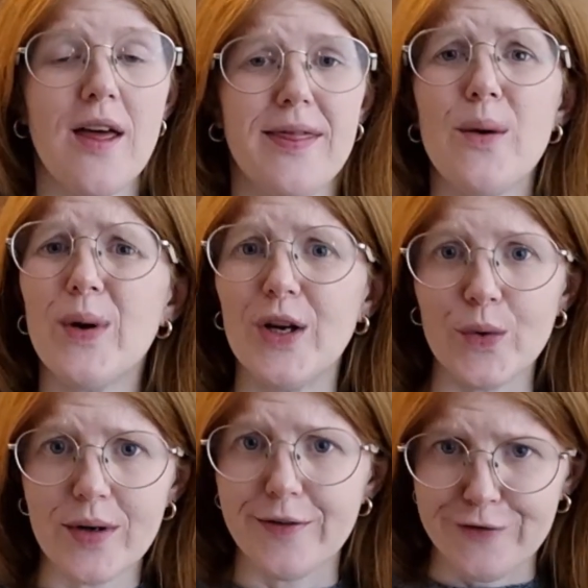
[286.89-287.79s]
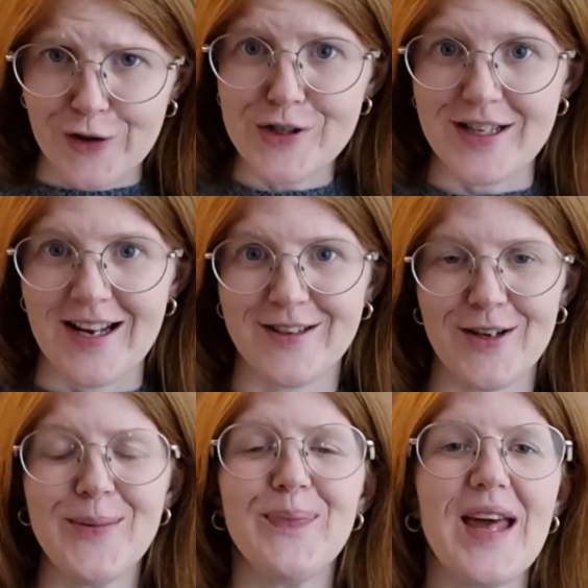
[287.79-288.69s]
then we ignore the first
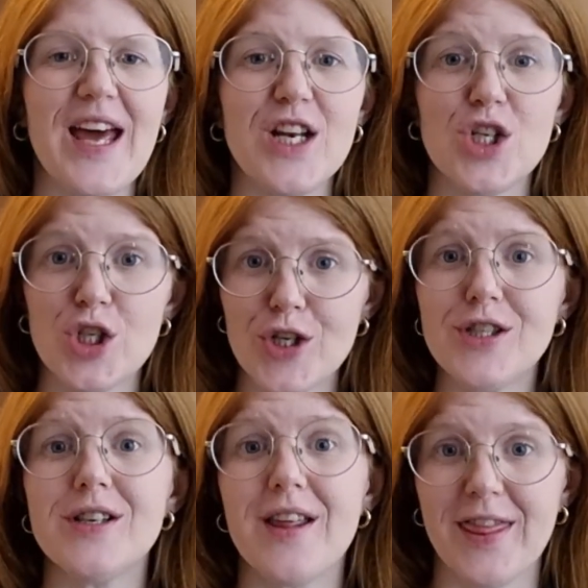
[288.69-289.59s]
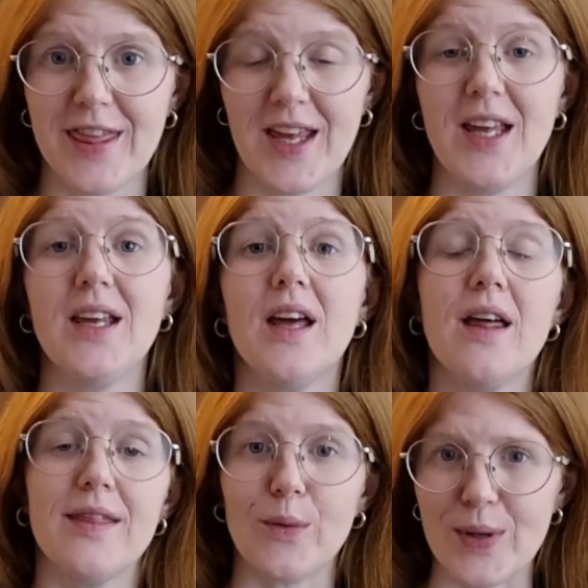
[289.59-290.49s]
letter and just
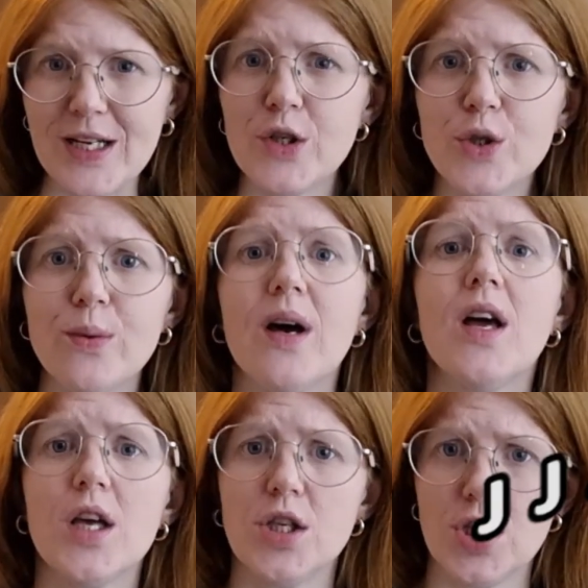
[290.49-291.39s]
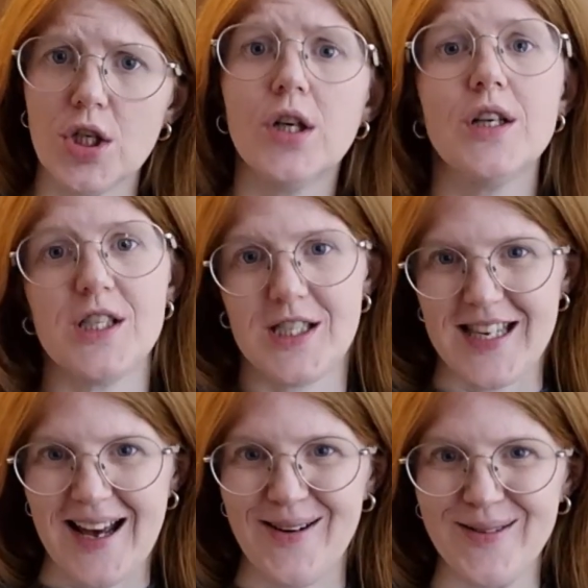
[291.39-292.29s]
think that we need to do a Y
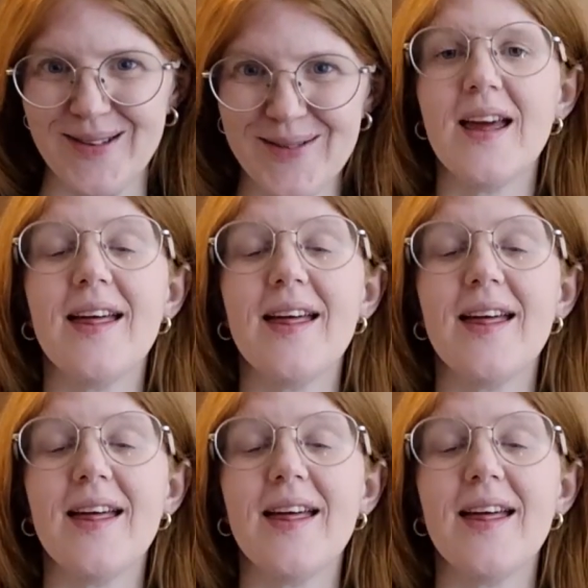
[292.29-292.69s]
sound.